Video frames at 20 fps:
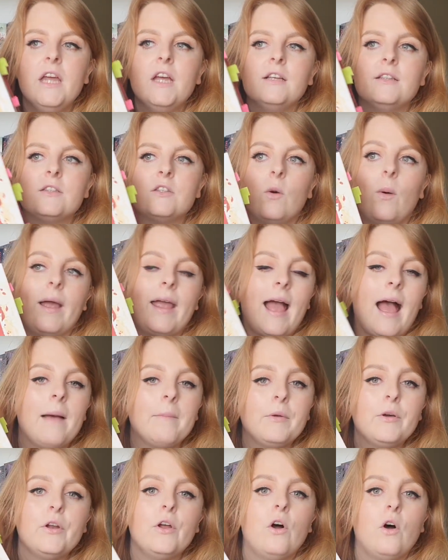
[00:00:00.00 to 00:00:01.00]
So I am
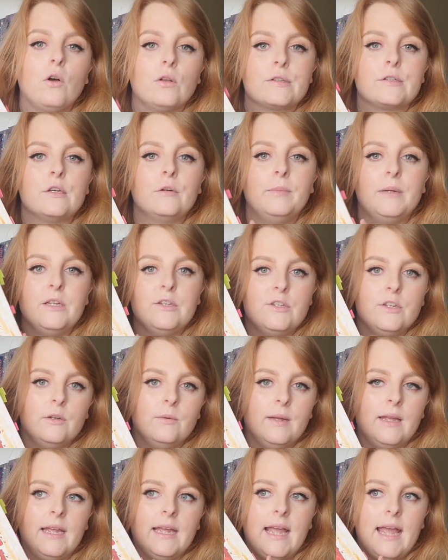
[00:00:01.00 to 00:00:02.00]
going to also be
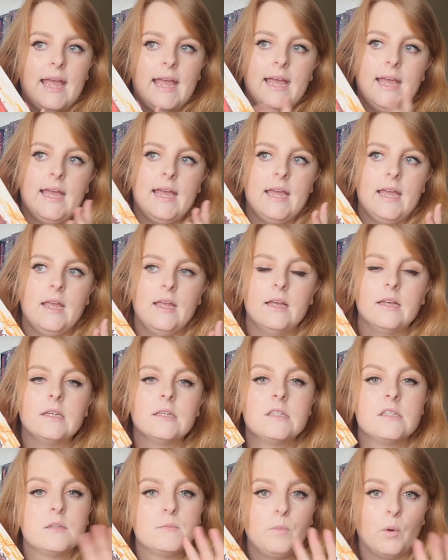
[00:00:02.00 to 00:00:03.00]
doing a
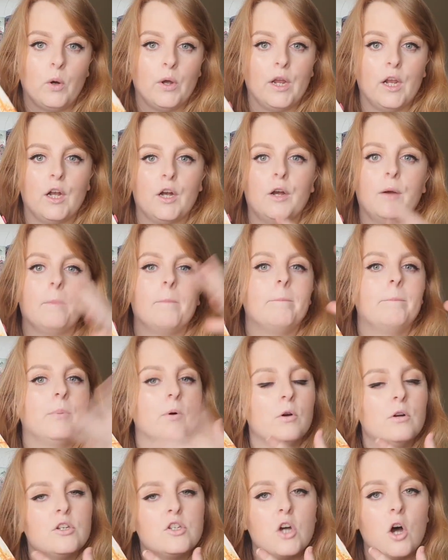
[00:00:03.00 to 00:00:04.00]
spoiler
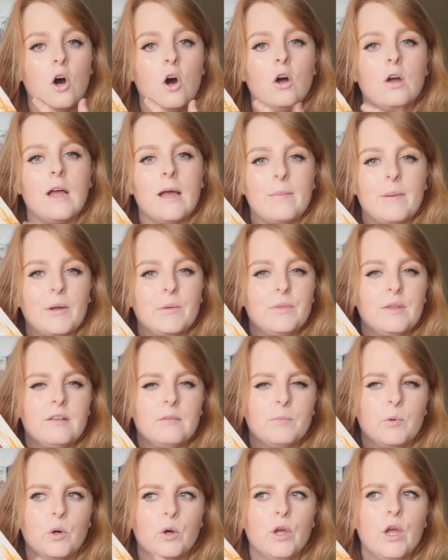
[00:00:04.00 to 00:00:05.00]
book talk about this
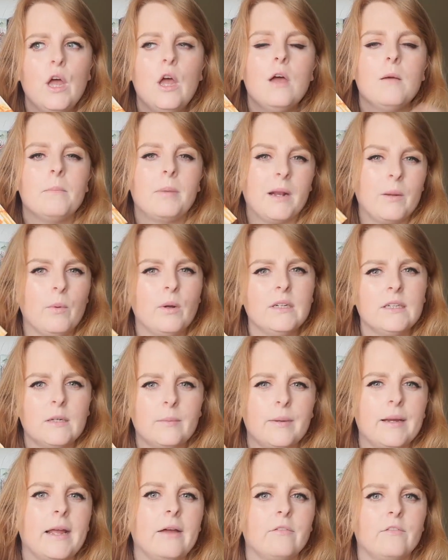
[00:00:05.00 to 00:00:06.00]
book, but I wanted to
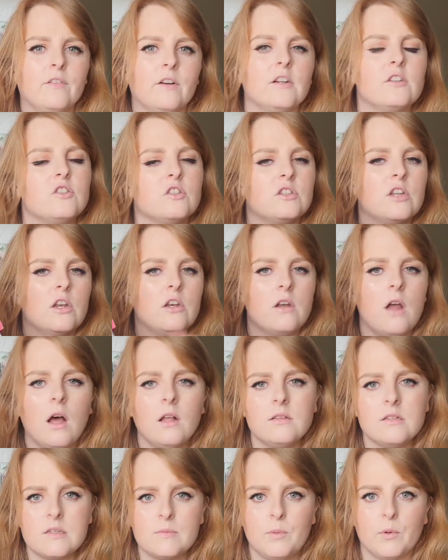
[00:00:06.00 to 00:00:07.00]
bring out first just a
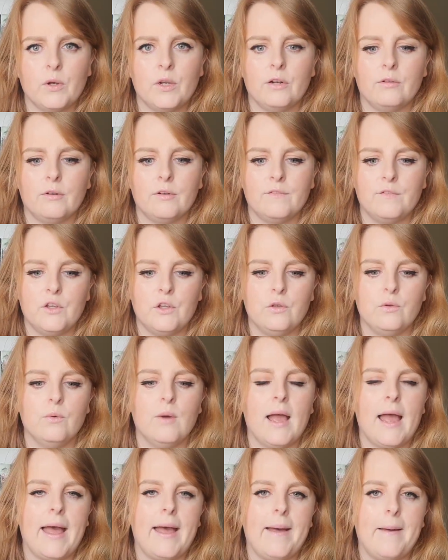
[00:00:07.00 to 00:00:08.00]
non-spoiler review
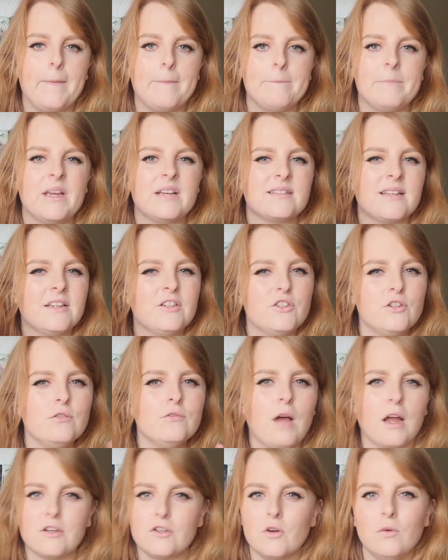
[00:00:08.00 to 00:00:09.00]
because I
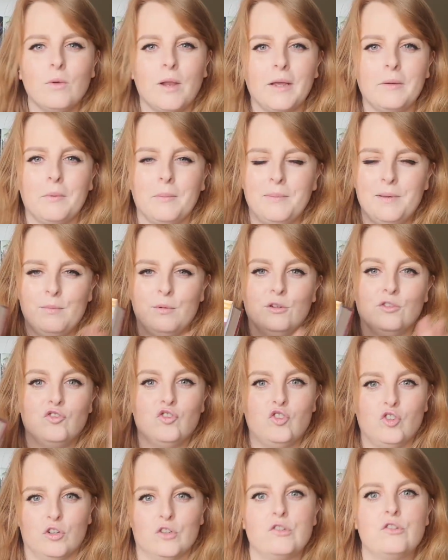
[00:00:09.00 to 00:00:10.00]
don't like when people
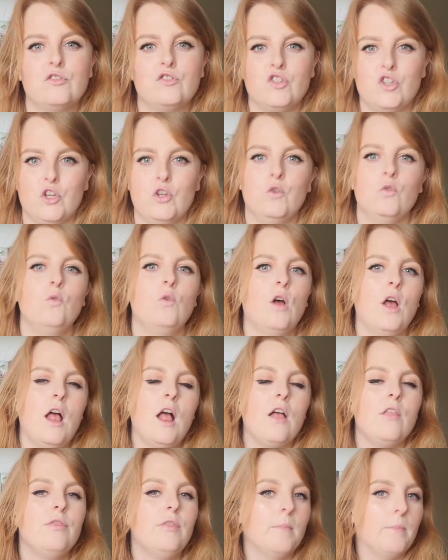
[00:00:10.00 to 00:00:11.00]
just do
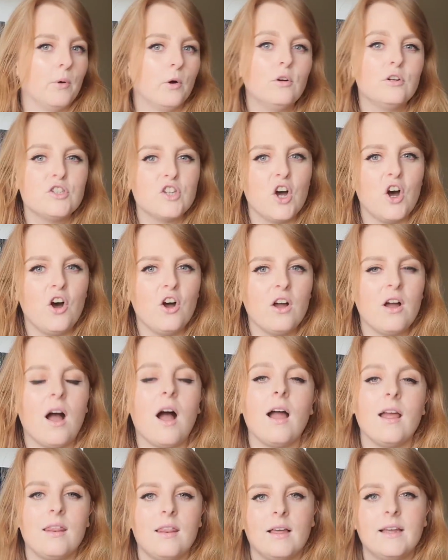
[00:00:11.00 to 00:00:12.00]
the book talk.
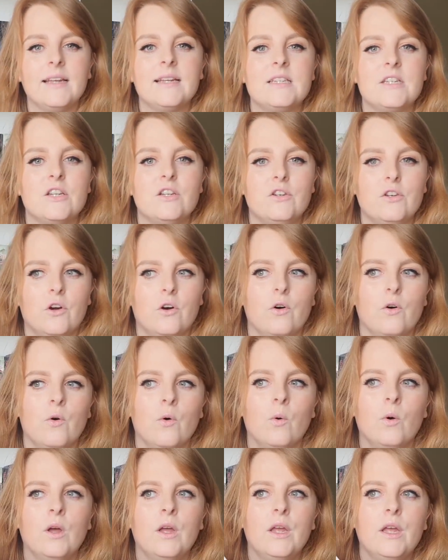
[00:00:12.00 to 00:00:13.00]
I like to
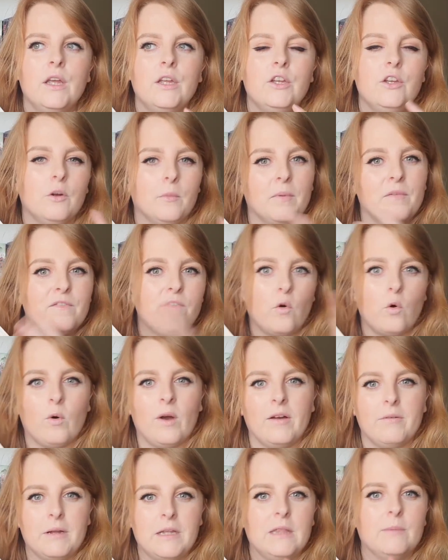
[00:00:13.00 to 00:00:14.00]
know, before
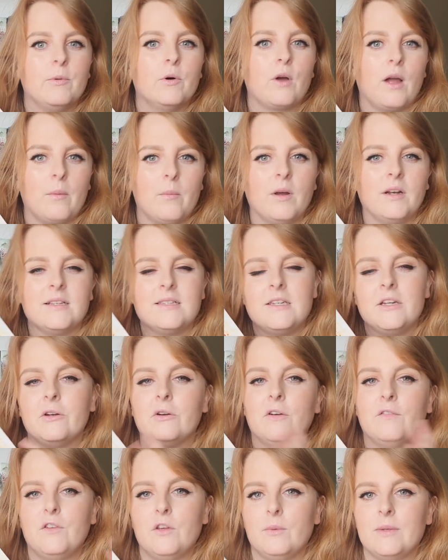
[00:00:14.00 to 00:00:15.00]
I read the book, I want to see a
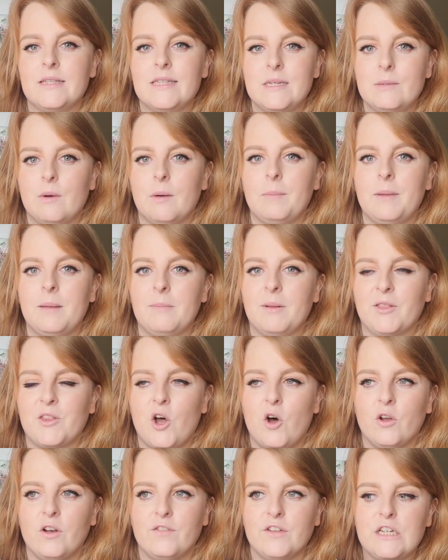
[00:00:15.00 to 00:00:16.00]
review and see what people
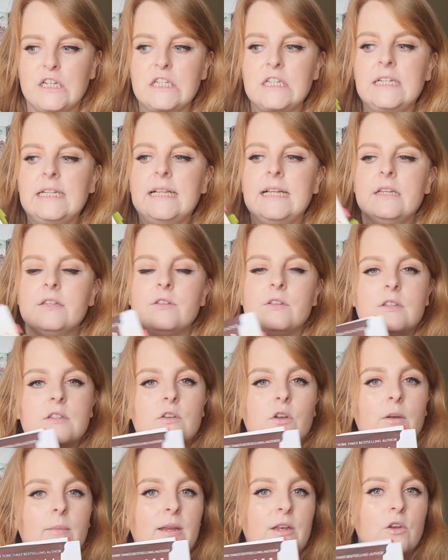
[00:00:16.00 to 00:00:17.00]
thought of it. So there's
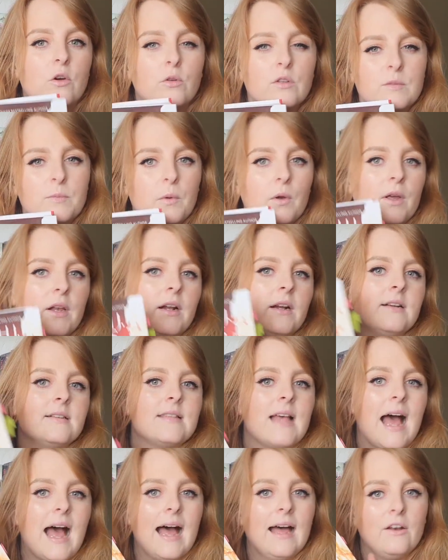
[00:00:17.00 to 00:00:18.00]
going to be no spoilers
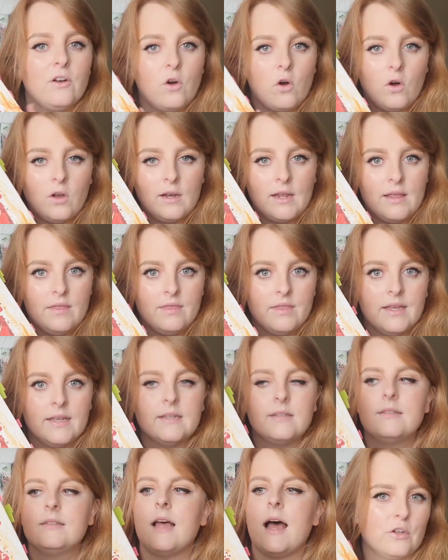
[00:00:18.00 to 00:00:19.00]
at all in
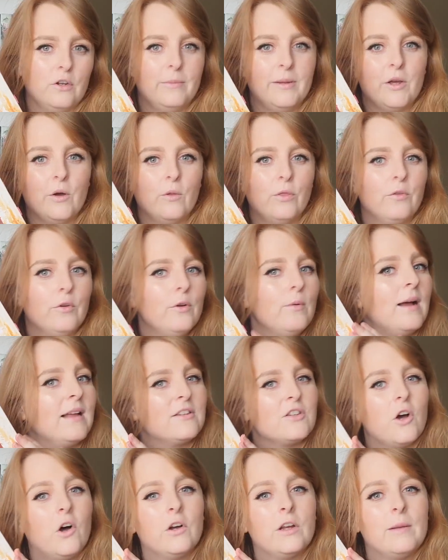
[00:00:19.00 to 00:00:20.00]
this. I'm going to be going through and
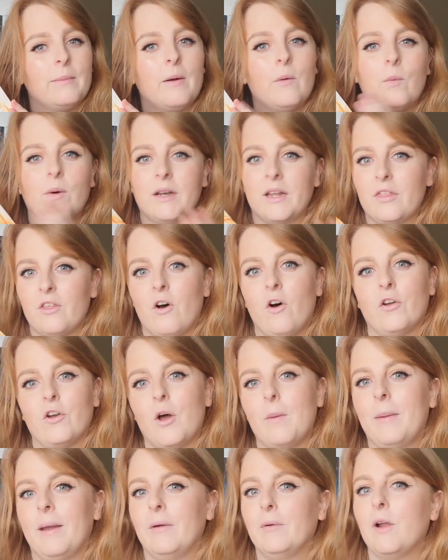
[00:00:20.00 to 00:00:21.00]
talking about what I thought
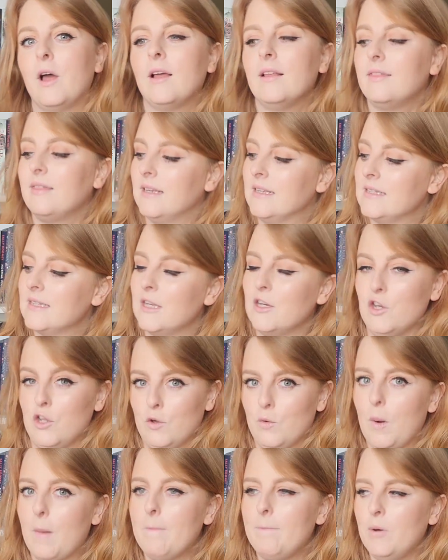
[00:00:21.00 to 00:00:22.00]
about this
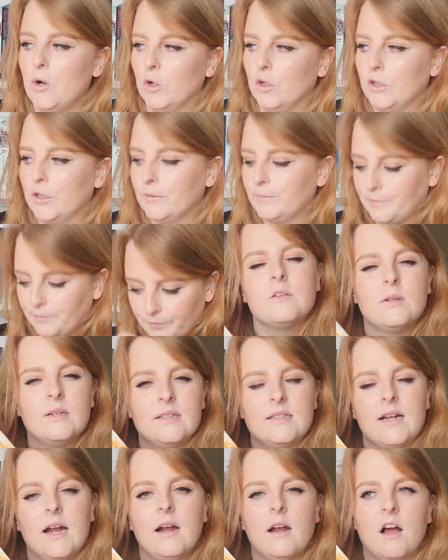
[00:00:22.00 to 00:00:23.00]
new book. So to
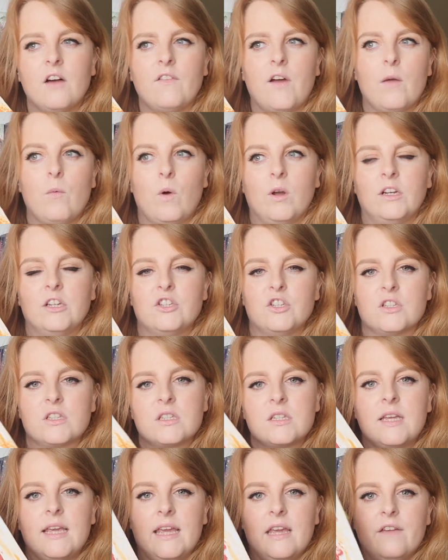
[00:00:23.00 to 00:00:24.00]
start off, I want to
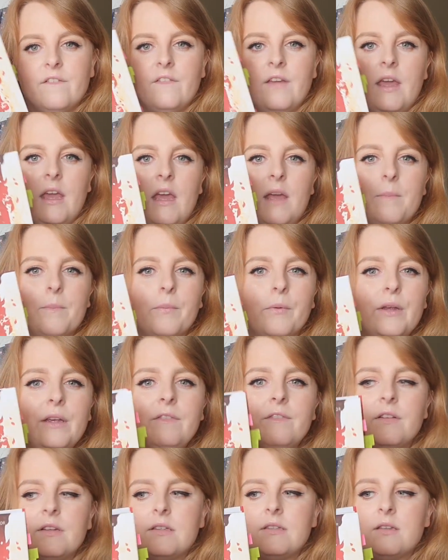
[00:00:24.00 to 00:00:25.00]
just give a
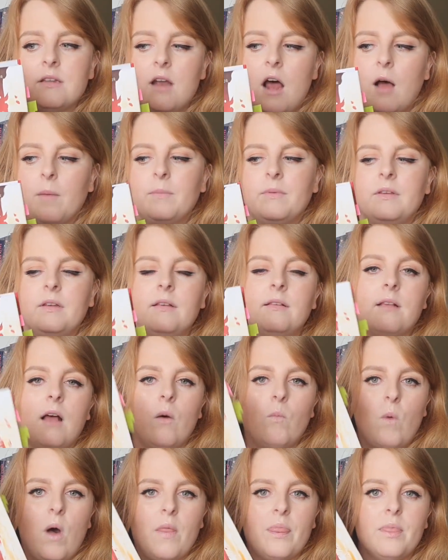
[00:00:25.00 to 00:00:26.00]
brief synopsis
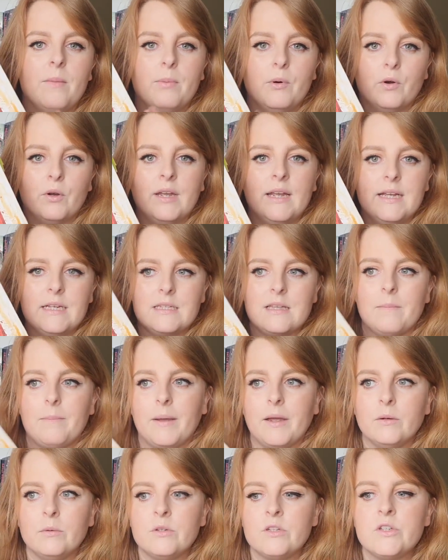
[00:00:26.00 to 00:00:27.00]
on what the book is
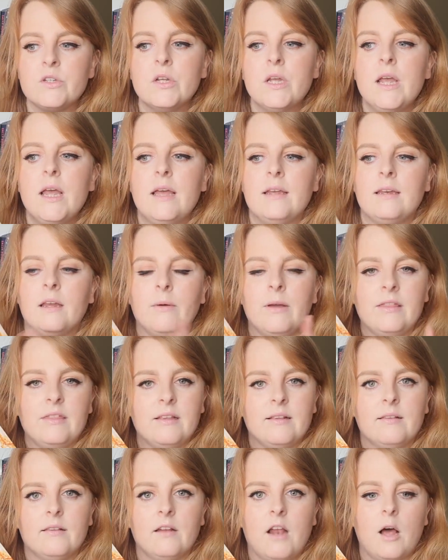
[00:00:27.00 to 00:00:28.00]
about. Now in
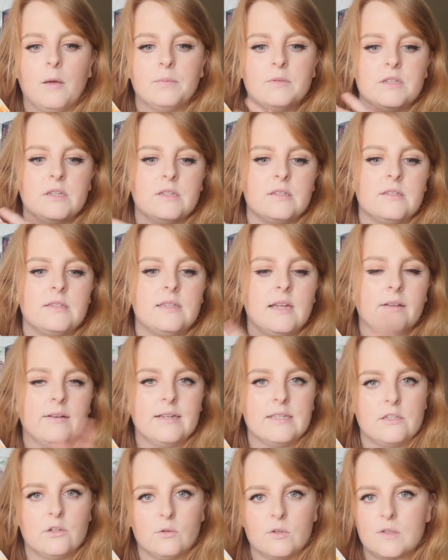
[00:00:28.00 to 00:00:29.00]
this synopsis, there
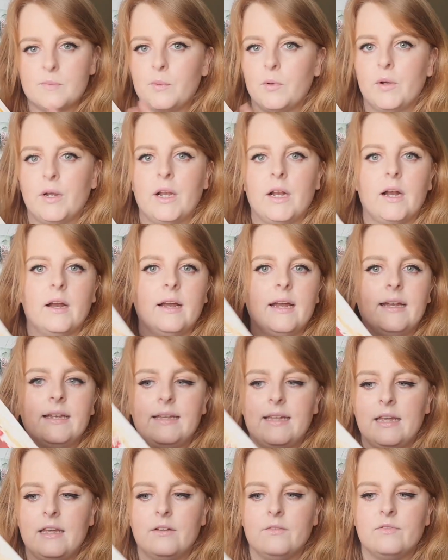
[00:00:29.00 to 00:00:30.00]
is no spoiler. It
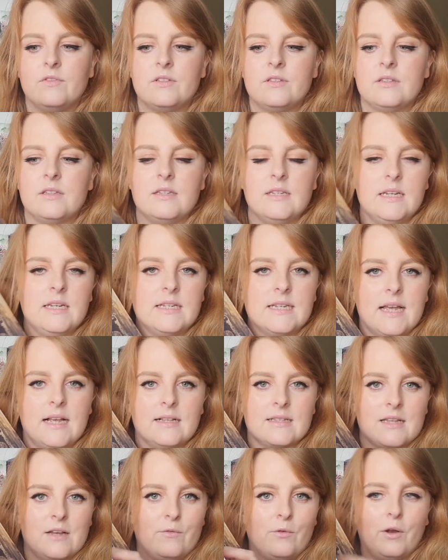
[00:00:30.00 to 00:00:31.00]
gives the
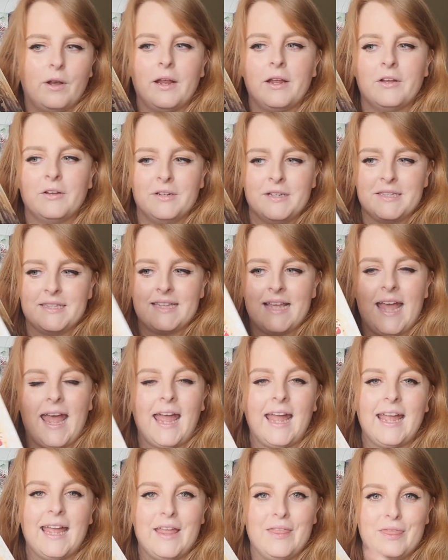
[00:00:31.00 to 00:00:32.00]
details of what I'm going to
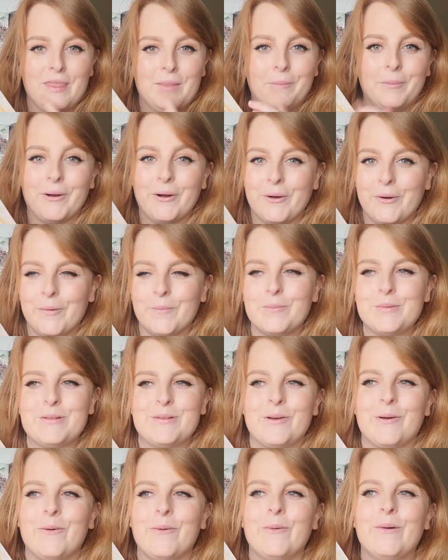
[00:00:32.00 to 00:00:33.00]
say in the blurb,
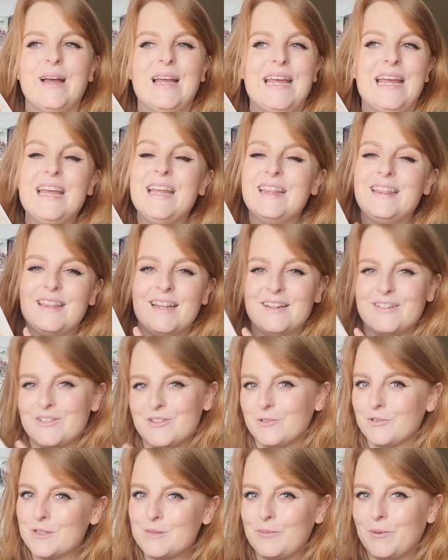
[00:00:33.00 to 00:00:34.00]
so there's
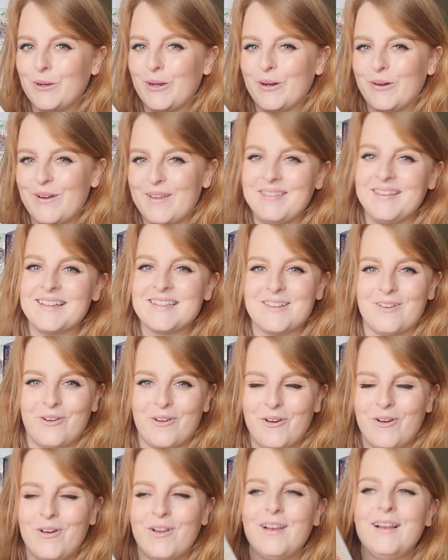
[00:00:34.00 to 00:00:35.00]
no spoiler in this at
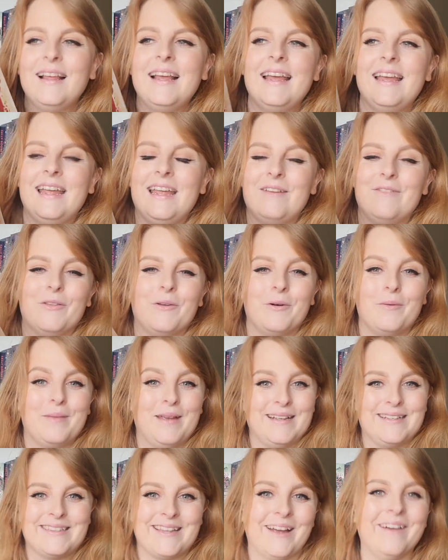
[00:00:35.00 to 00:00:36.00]
all, even though it
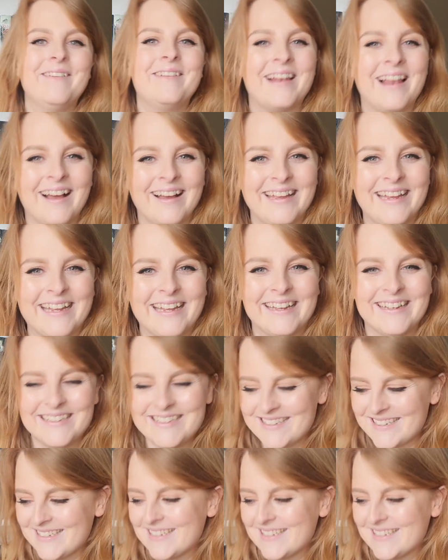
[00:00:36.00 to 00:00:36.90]
may sound like it.